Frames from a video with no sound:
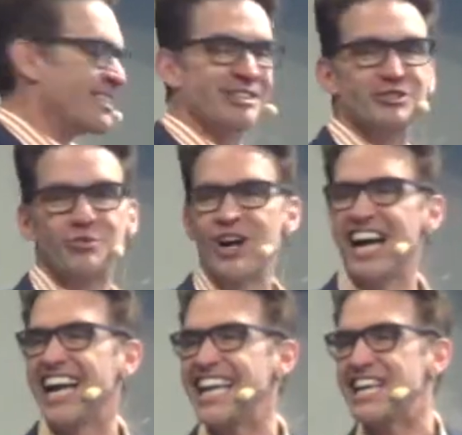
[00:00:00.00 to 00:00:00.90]
It's
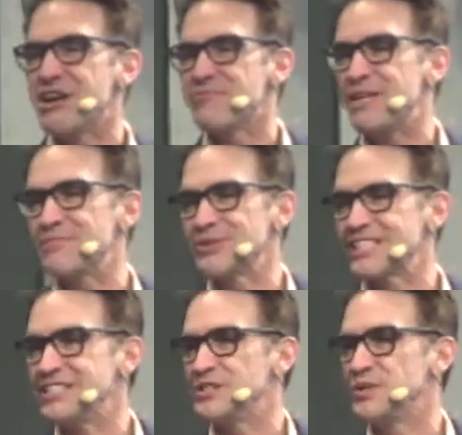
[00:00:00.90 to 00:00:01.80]
why people
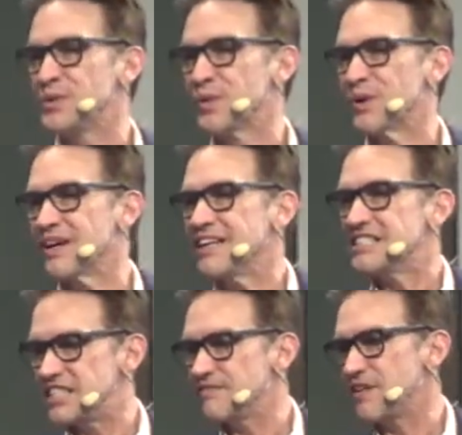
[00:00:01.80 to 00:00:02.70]
endure
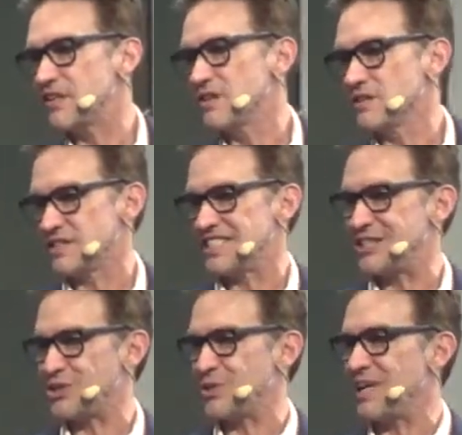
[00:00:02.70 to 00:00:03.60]
difficult
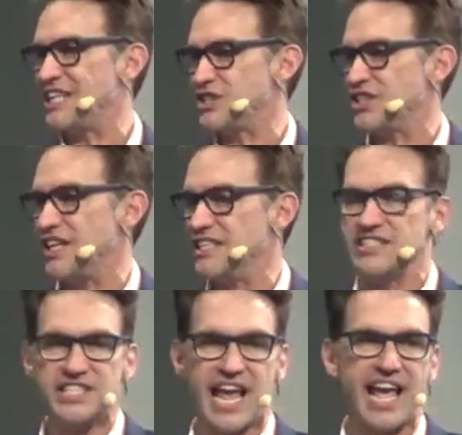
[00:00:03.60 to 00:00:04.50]

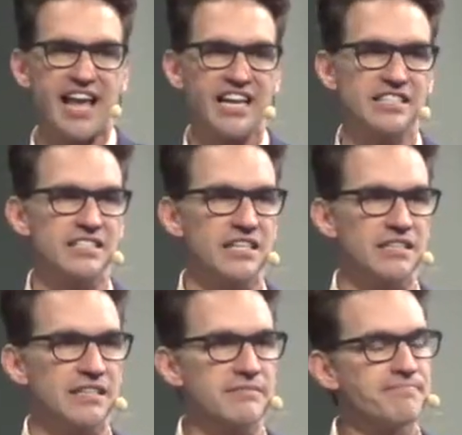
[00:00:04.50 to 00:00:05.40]
situations and
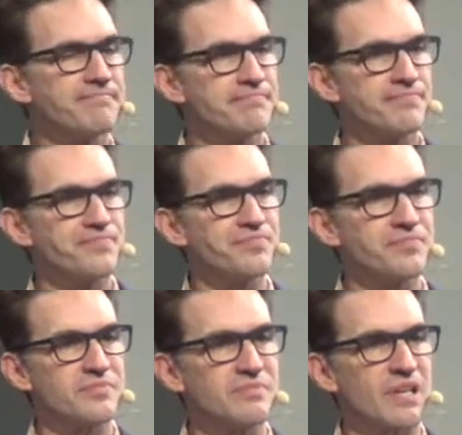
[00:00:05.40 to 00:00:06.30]

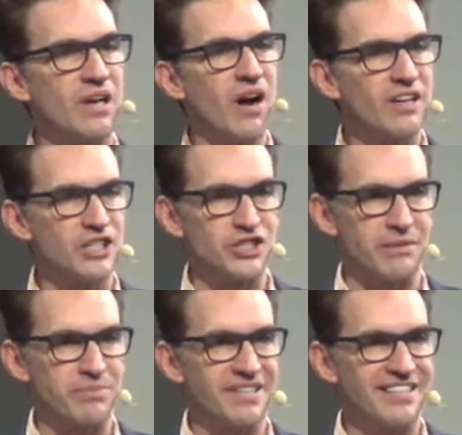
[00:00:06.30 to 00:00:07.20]

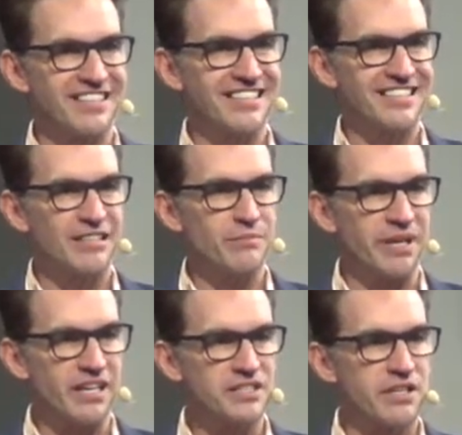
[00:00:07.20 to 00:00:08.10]
hardship,
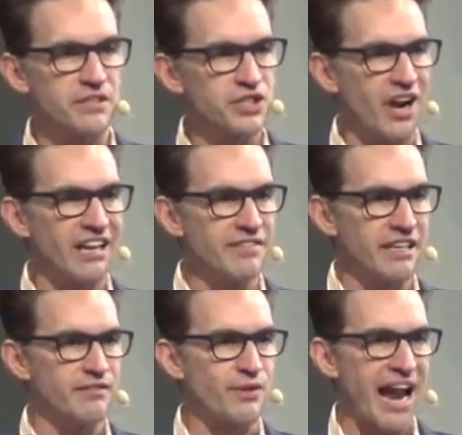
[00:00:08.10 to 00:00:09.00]
because they're
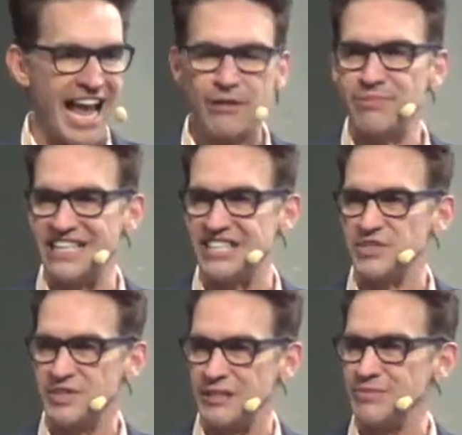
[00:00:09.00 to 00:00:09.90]
striving for happiness
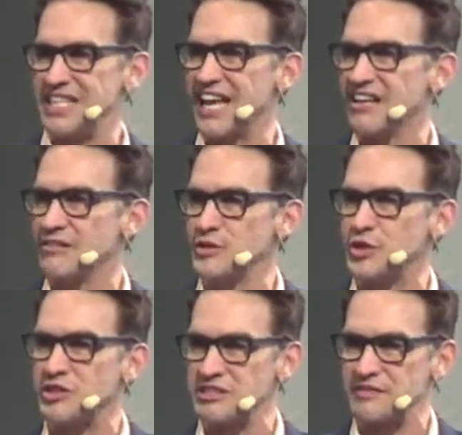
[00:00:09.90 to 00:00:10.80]
for themselves
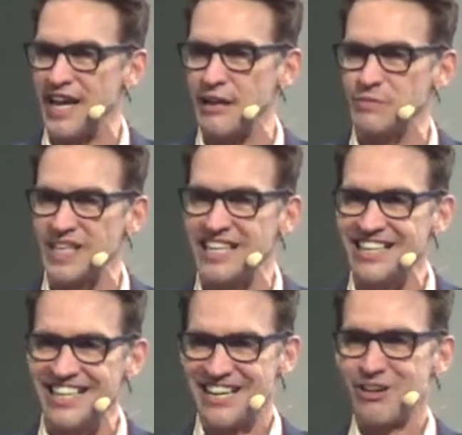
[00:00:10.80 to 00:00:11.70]
or their family
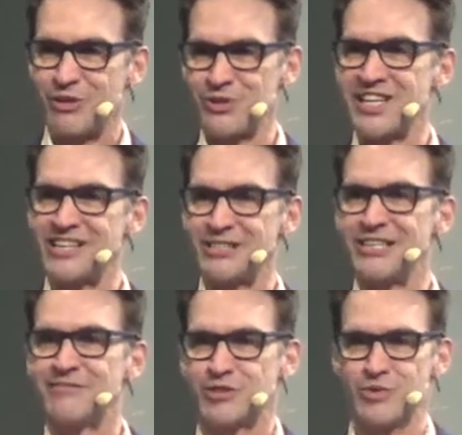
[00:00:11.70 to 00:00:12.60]
or their
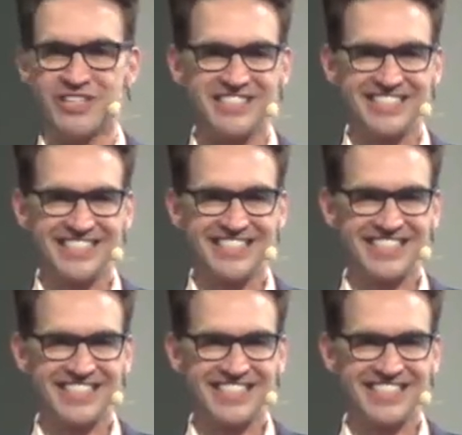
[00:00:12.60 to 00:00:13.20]
loved ones.